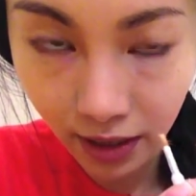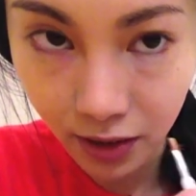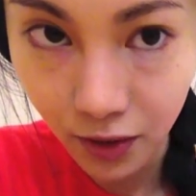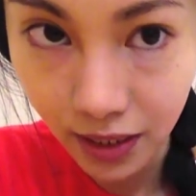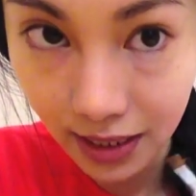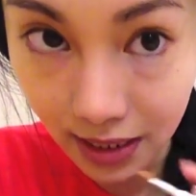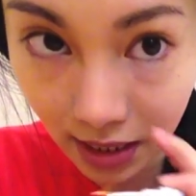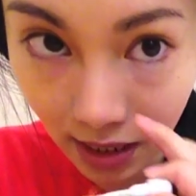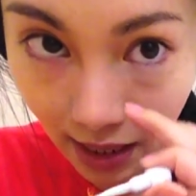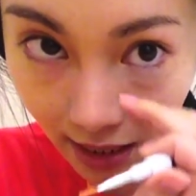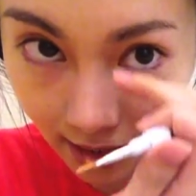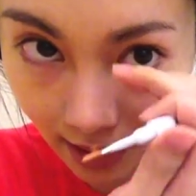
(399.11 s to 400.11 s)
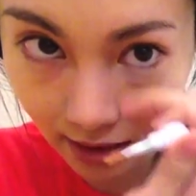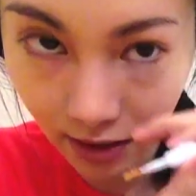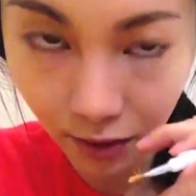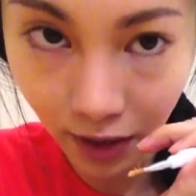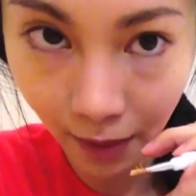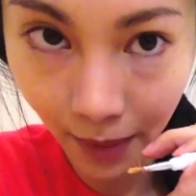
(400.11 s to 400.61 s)
As you can see, as I
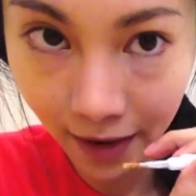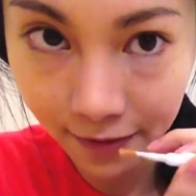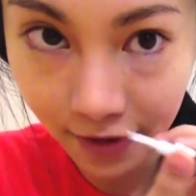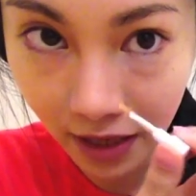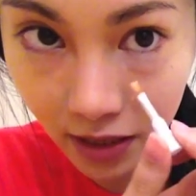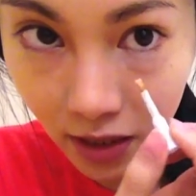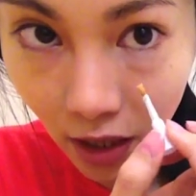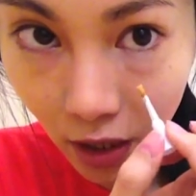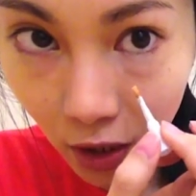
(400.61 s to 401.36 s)
tilt down my face,